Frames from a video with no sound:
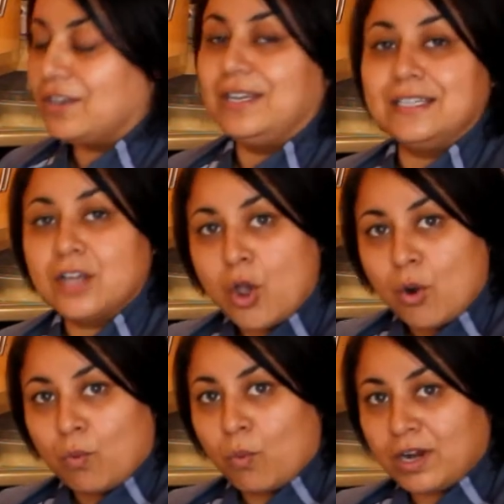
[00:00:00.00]
you need
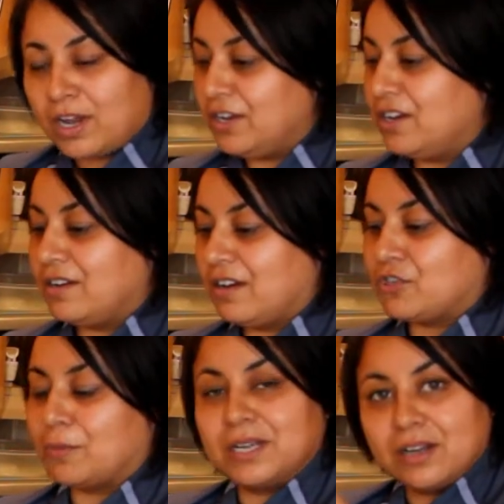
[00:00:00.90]
1 onion. I've
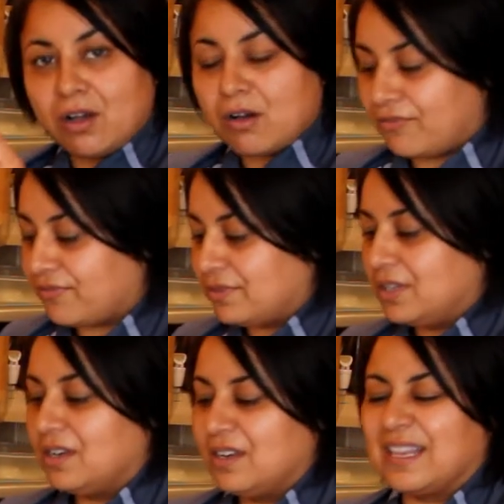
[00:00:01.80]
chopped it in half.
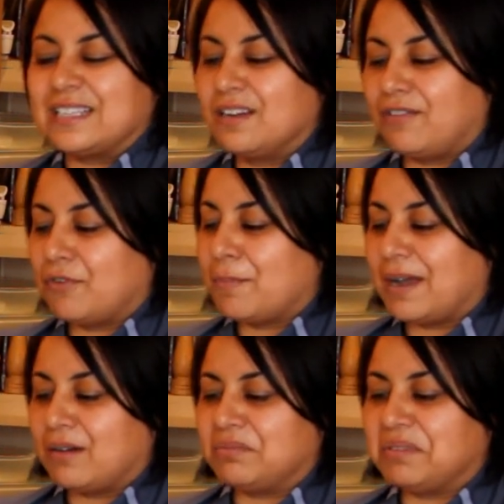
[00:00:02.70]
That's enough for
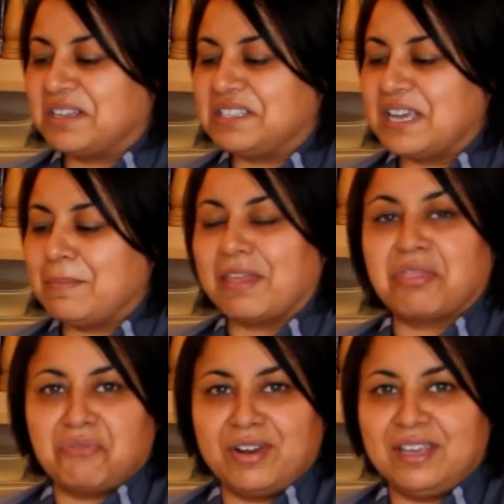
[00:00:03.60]
about, I'd say about
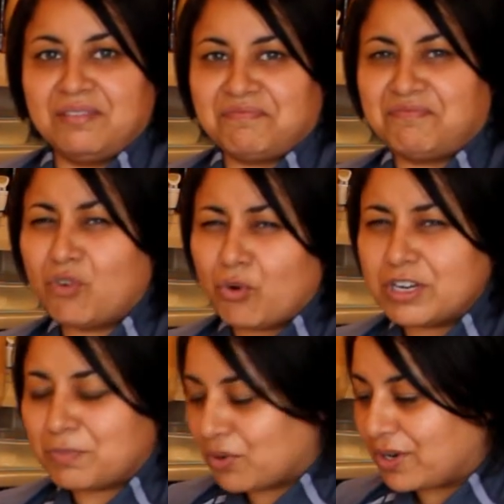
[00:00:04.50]

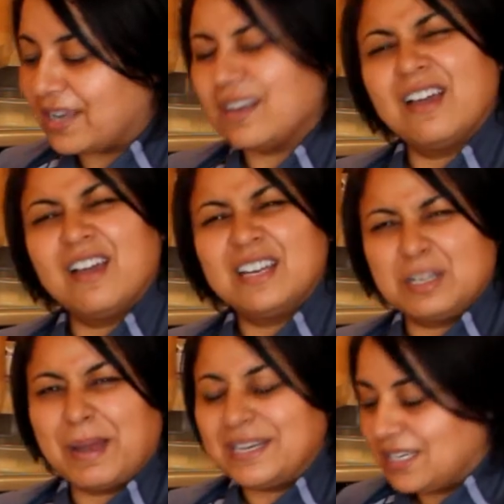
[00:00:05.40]
3-4-ish paratha,
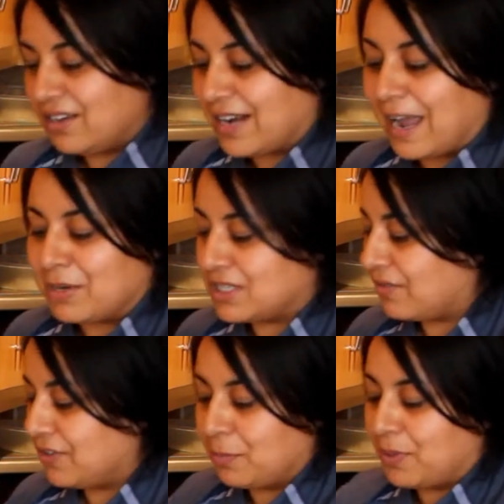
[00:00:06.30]
depending on how much
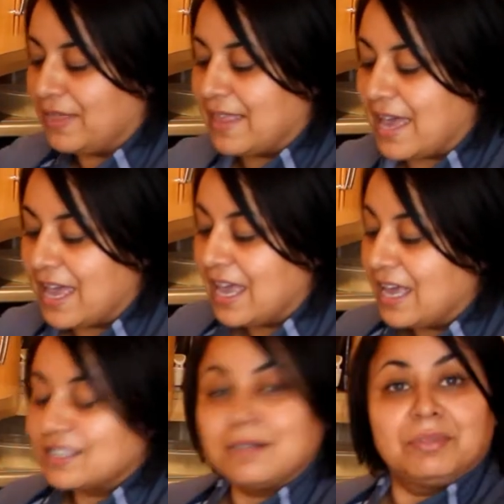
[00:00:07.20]
stuffing you put in there.
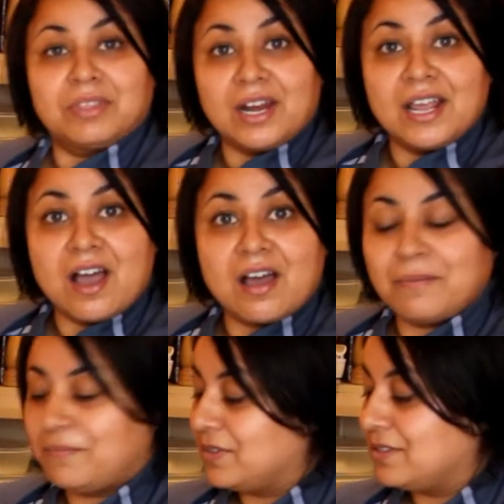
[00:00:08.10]
Some dhania,
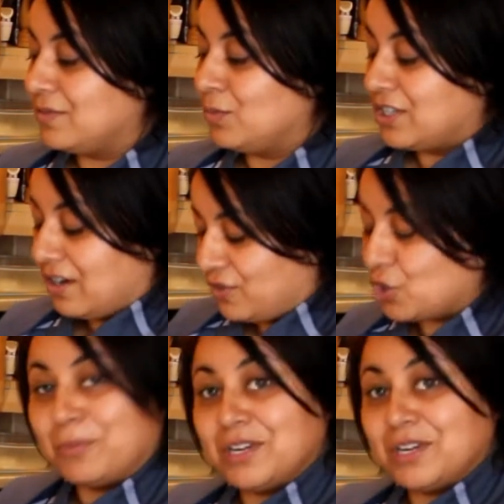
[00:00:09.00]
which I've chopped